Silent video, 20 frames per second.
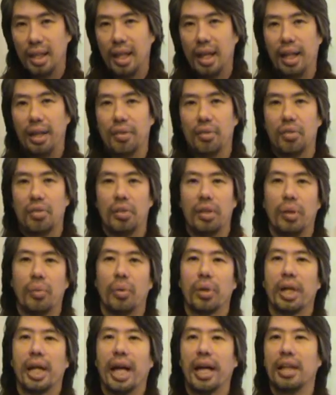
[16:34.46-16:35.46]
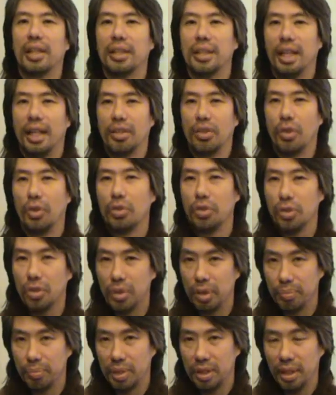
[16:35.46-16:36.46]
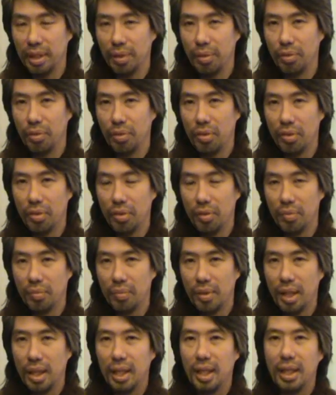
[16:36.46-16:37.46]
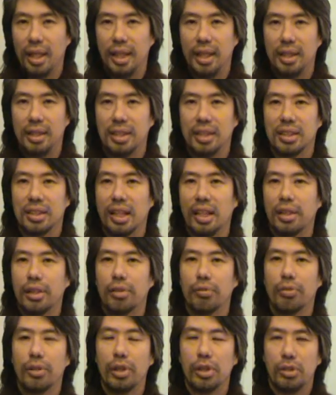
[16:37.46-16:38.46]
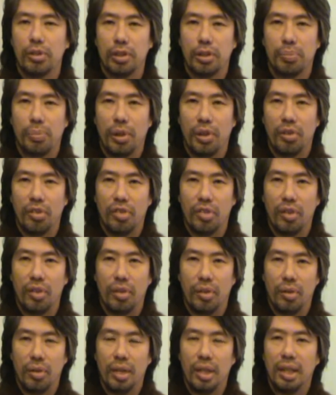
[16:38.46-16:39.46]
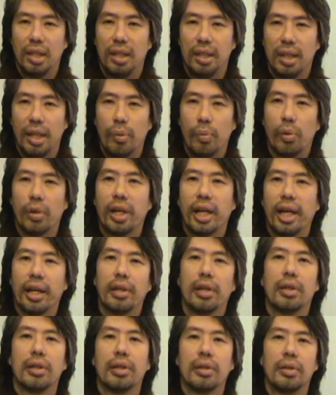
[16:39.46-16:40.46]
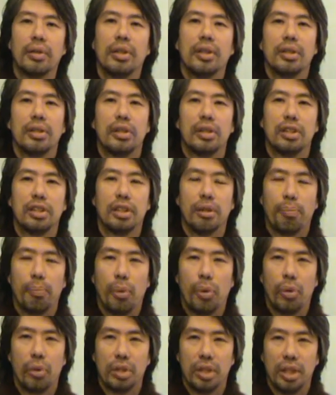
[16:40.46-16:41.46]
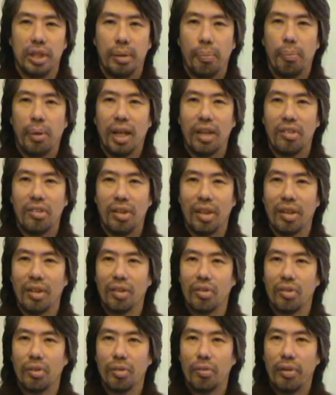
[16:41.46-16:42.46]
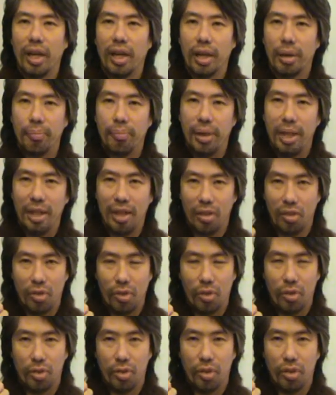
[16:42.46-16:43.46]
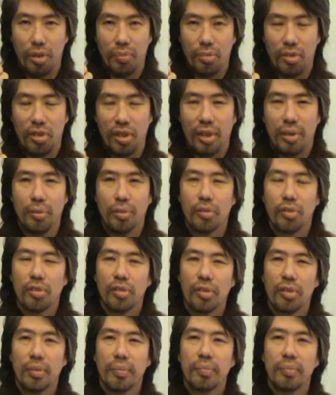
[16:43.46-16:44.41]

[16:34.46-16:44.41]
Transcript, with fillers: And they will gather that onto themselves. And just like the virtuous person, they will gather the support and the blessings of higher beings onto themselves.